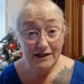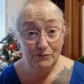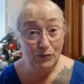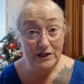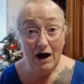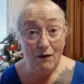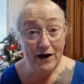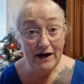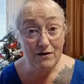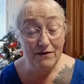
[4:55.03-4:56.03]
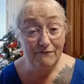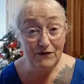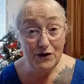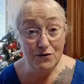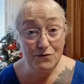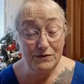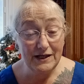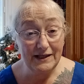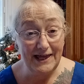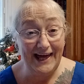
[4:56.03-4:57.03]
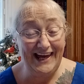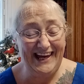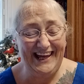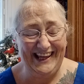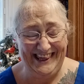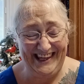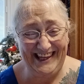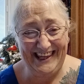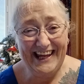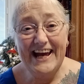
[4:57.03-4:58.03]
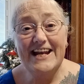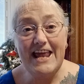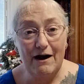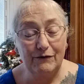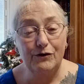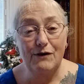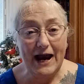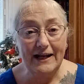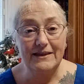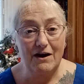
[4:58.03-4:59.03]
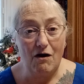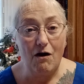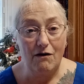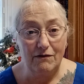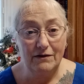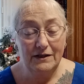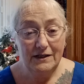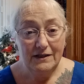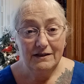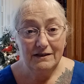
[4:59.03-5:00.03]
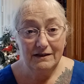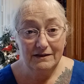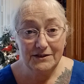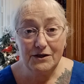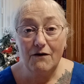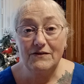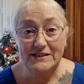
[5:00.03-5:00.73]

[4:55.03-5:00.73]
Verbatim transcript: When y'all hear the food that... Now, granted, there are serving